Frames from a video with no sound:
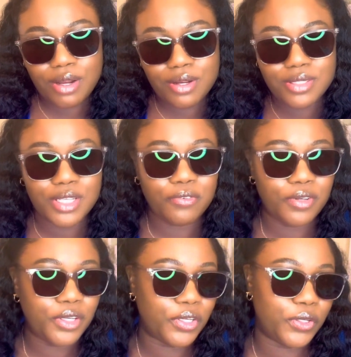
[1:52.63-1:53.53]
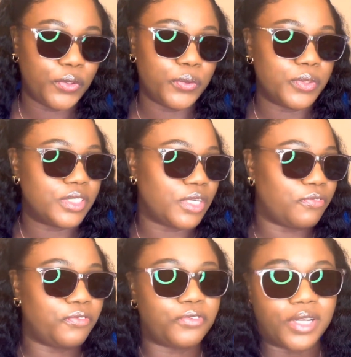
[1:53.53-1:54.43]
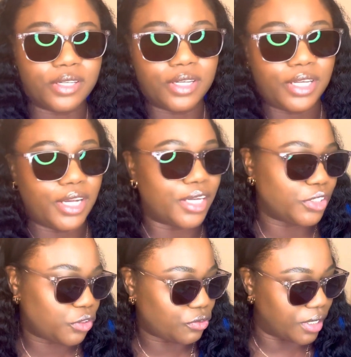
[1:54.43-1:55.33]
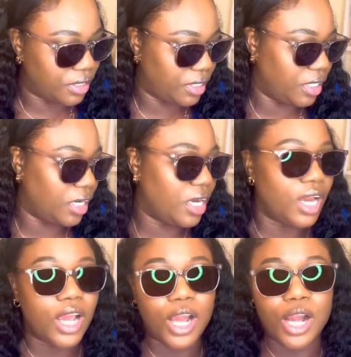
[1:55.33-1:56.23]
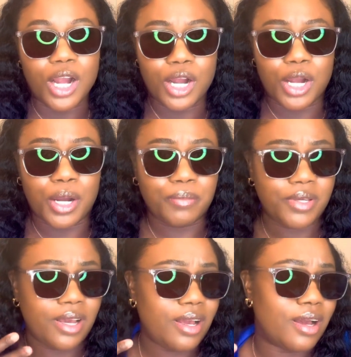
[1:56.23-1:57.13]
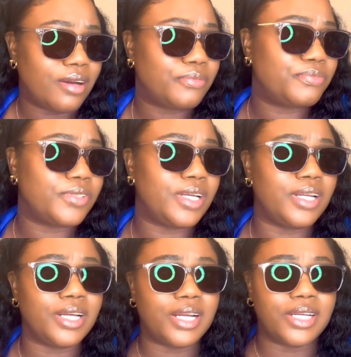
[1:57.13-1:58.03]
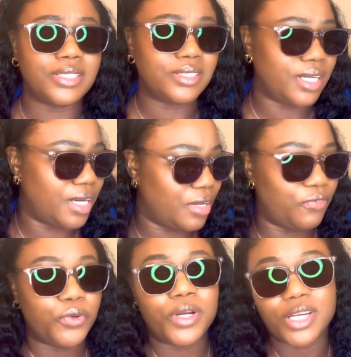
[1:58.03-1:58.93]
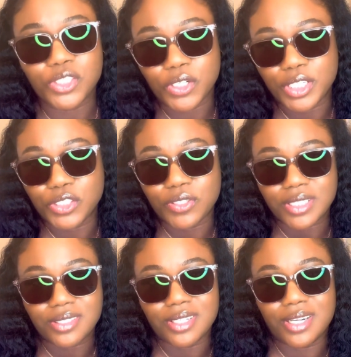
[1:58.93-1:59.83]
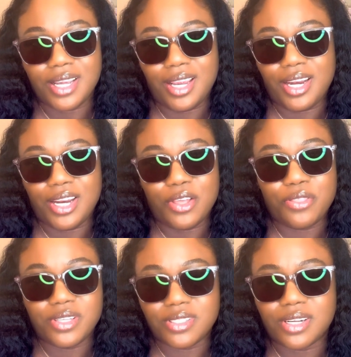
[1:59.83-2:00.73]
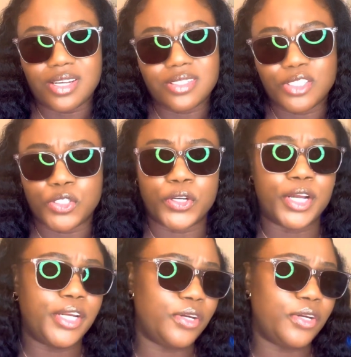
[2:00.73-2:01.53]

it's giving cute, friendly and trendy. Um, yeah, and like I said, if you guys are interested in these glasses or any